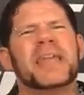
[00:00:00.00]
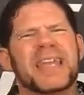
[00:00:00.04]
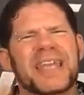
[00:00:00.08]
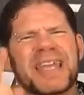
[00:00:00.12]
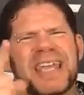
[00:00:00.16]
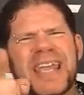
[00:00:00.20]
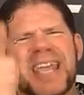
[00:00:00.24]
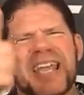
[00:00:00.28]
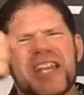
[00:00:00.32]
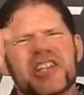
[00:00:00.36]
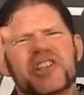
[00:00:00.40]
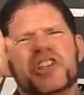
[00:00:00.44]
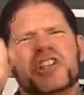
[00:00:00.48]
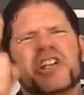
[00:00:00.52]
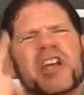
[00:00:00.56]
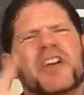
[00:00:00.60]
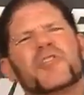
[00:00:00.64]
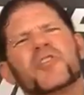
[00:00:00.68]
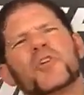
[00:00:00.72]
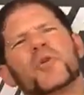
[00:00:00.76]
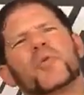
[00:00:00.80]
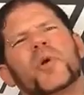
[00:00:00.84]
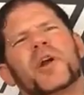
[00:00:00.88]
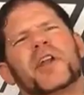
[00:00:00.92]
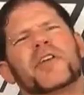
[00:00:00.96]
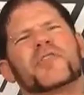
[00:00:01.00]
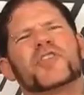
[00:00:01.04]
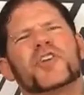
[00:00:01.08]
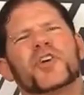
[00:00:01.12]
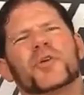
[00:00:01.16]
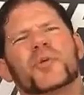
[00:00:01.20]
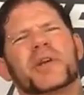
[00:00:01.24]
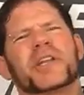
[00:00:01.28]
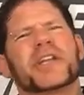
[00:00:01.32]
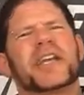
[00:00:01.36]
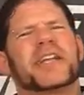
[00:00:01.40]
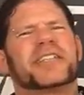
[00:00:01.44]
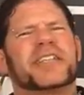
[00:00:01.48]
each and every one of you
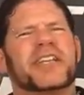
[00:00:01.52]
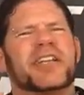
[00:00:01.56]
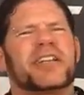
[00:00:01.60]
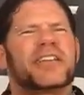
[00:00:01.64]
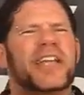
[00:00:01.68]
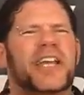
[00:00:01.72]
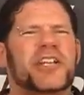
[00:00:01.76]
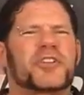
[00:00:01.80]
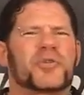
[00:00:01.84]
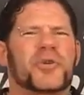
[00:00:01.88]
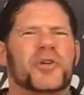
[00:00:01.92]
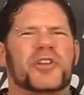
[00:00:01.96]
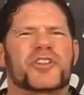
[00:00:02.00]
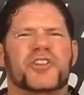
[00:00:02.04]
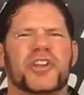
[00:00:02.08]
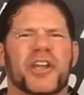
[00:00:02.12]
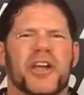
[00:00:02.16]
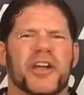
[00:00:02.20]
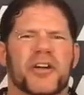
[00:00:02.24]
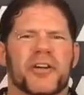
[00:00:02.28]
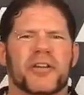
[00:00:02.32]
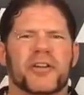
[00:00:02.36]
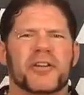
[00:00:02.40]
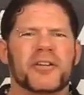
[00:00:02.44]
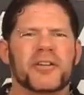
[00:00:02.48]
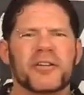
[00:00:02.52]
would get the electric chair.